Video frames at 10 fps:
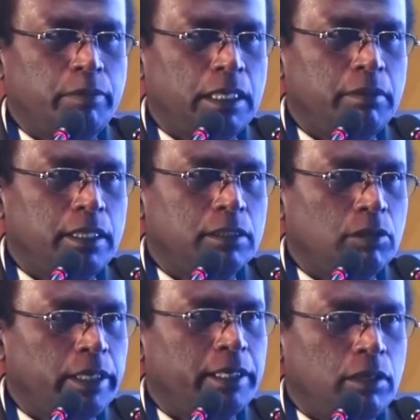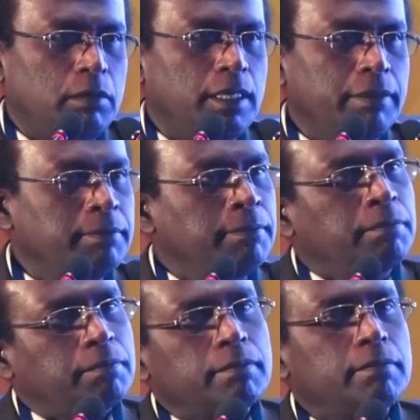parameters are quite normal,
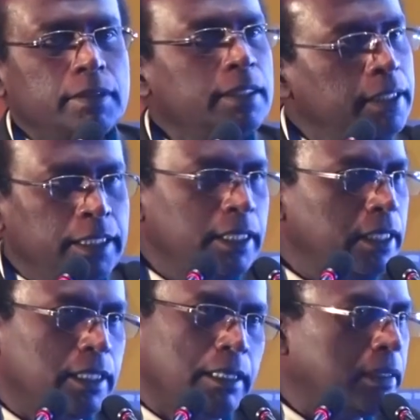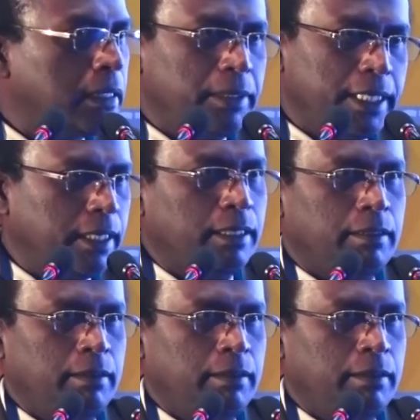CT angiogram can be done.